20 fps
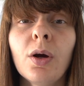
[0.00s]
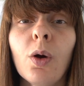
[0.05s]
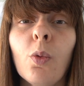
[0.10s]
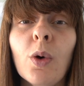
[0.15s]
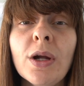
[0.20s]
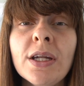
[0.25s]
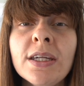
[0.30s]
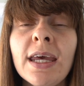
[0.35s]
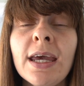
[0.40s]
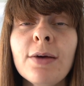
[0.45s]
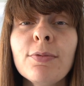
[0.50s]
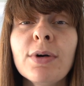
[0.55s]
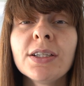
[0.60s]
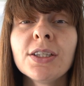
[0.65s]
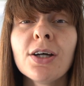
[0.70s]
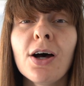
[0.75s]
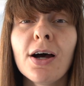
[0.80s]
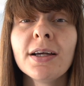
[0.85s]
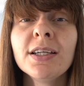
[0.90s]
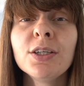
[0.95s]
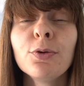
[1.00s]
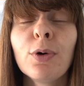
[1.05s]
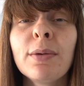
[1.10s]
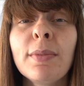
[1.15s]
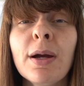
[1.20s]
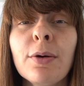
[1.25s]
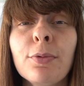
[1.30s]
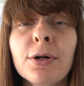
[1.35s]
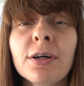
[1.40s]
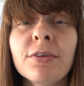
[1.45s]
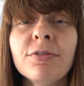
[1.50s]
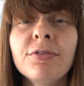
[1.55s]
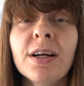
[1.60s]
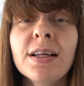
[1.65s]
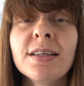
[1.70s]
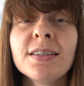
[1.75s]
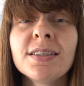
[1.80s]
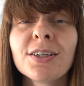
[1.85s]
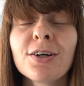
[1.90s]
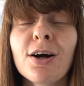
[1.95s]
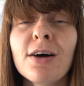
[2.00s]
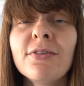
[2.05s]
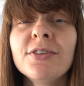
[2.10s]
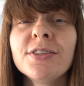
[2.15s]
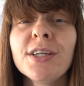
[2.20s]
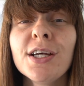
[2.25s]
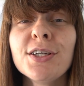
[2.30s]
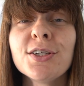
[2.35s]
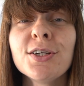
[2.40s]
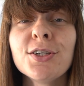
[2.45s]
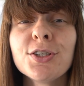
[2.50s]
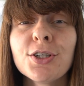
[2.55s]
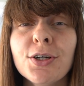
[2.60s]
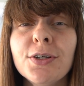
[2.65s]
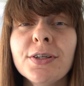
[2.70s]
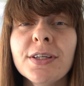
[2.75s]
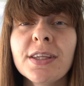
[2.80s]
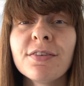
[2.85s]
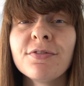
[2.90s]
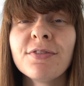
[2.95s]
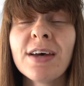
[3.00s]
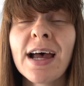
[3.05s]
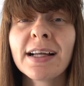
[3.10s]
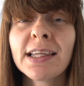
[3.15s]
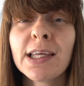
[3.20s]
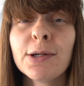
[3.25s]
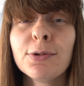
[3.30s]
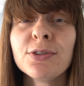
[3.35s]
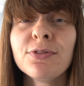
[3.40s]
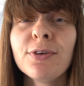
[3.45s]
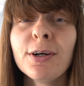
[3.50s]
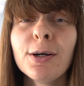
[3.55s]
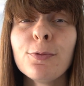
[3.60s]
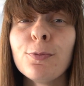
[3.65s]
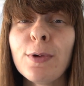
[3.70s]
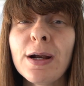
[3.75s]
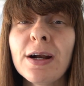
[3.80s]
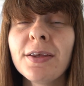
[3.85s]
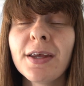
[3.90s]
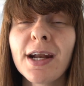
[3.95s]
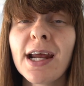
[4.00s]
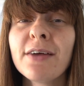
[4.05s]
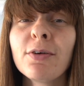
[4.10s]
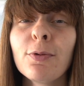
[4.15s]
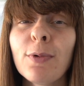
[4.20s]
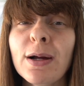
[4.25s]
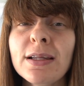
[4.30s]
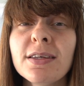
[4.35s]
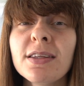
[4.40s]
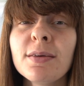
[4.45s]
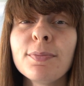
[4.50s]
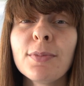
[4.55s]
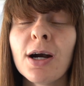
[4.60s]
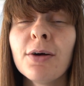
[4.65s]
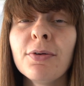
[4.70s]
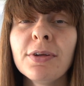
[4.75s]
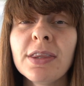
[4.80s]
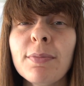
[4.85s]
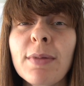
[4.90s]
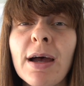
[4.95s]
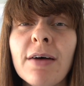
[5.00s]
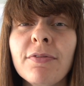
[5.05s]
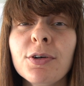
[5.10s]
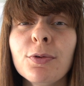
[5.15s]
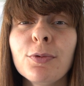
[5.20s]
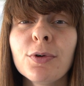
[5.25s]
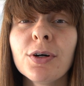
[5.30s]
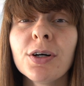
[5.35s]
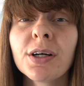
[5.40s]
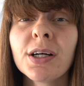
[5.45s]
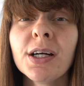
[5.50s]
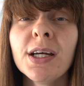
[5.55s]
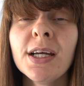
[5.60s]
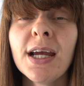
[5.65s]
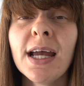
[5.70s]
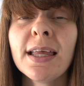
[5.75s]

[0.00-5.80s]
One day, while talking to one of my work friends, the conversation turned to the fact that it was very rare that I ever went to the bar with them after work,